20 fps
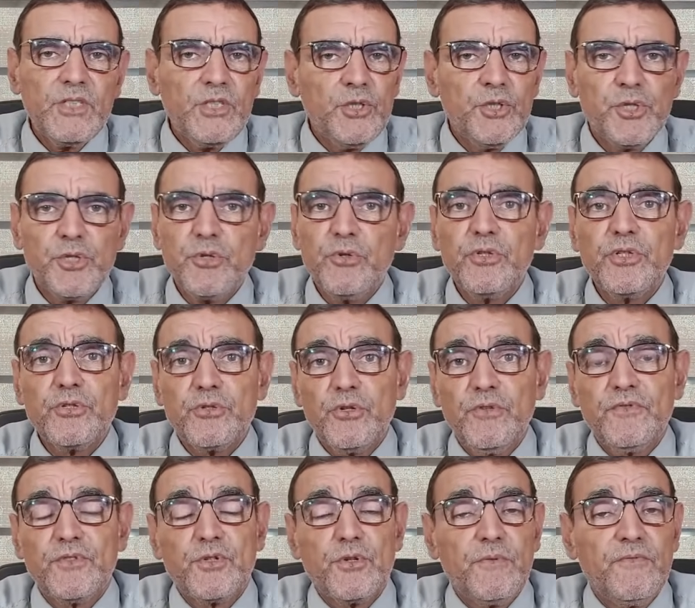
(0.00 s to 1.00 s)
source
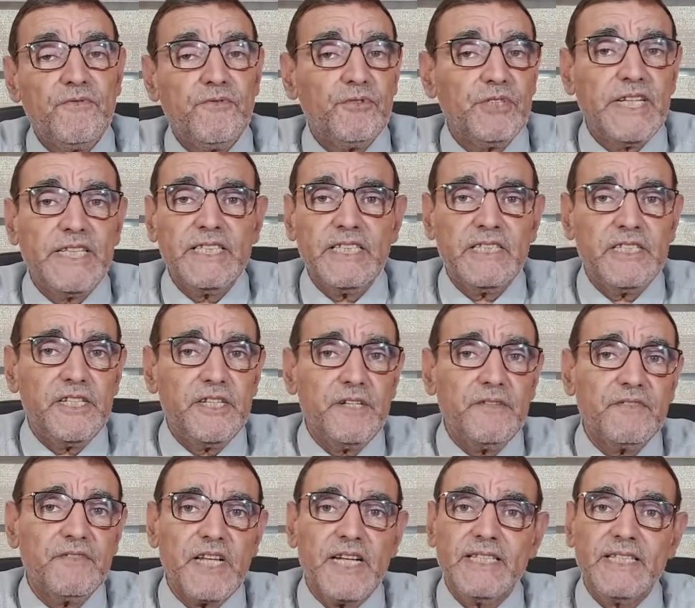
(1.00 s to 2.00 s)
of some food
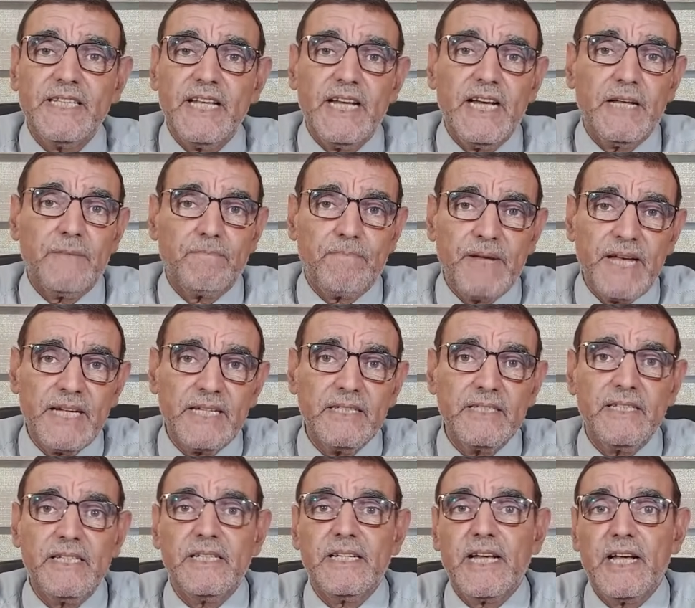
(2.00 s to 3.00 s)
additives, and they are packed
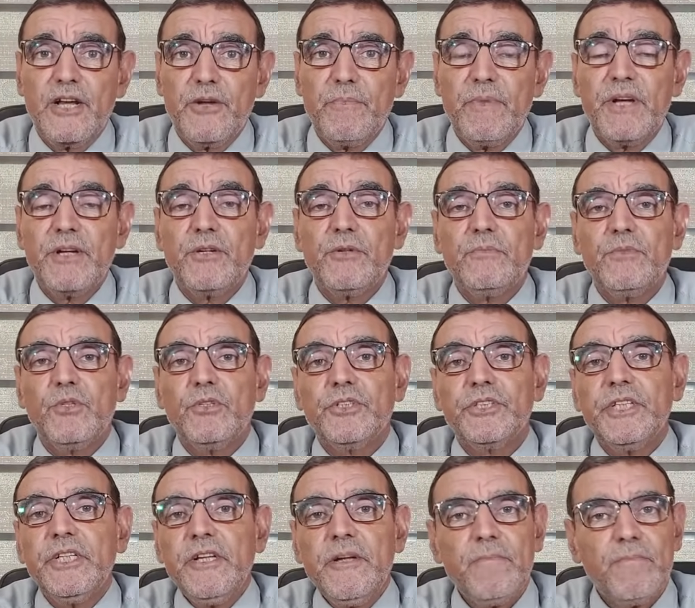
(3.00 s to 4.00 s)
in aluminum
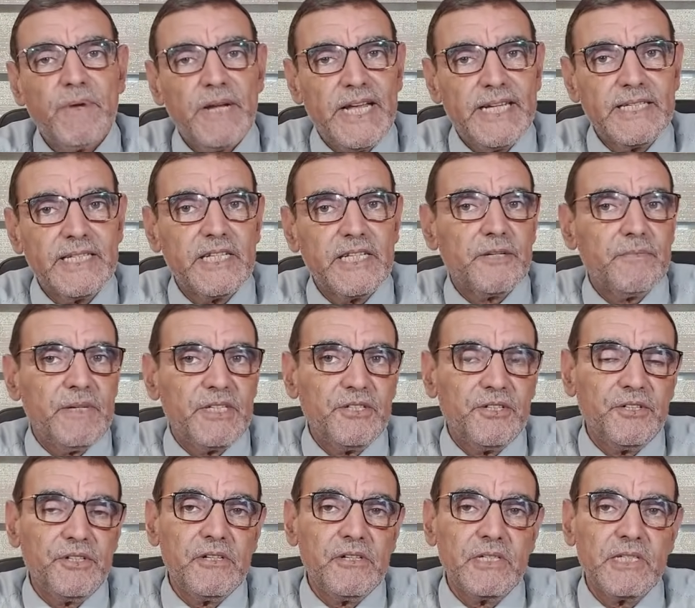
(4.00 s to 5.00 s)
or plastic
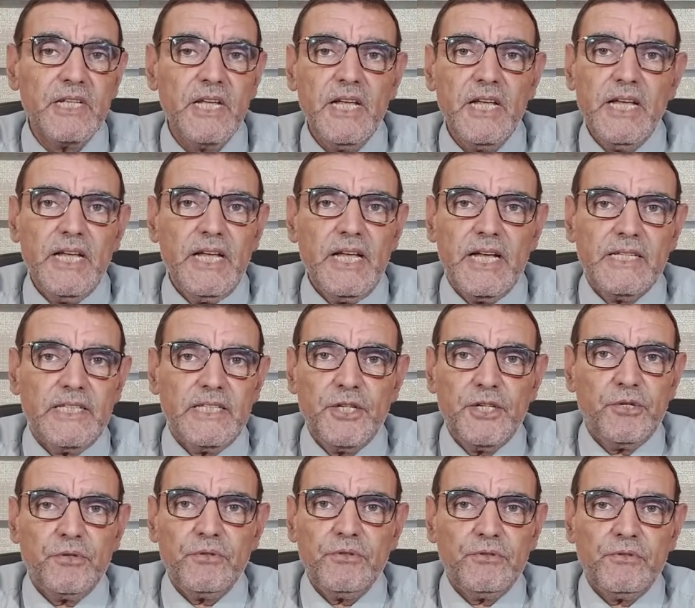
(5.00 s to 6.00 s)
materials. And they
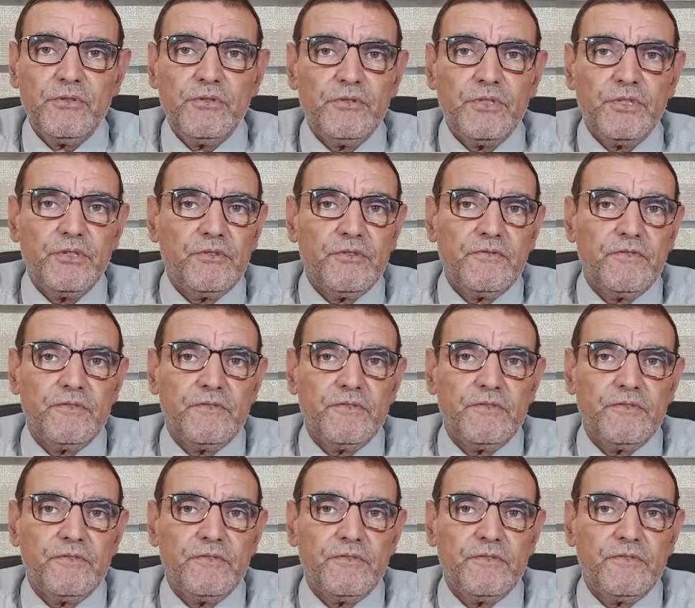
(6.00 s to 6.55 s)
should cook your